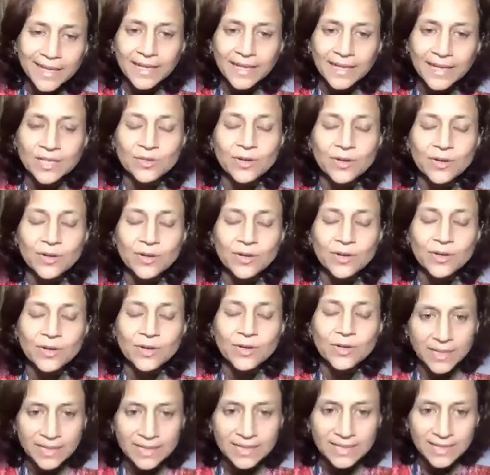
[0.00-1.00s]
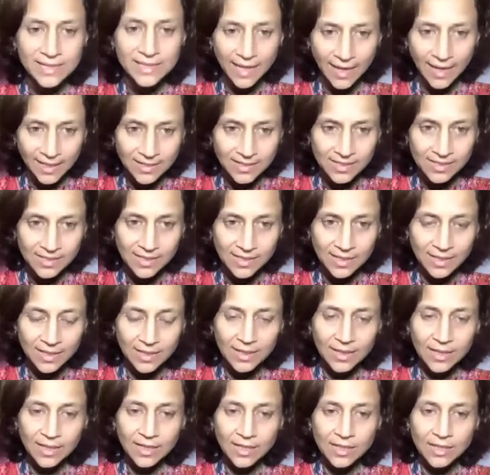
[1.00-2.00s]
and trying to understand.
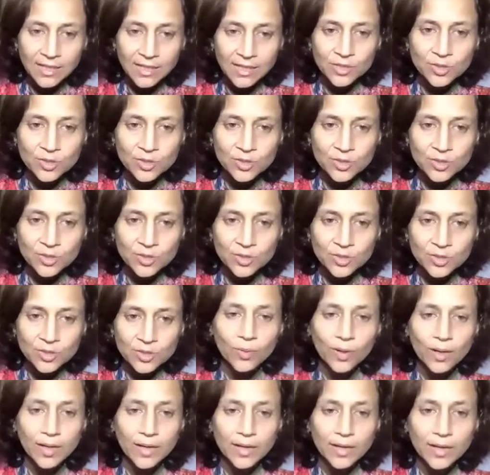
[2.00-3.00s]
So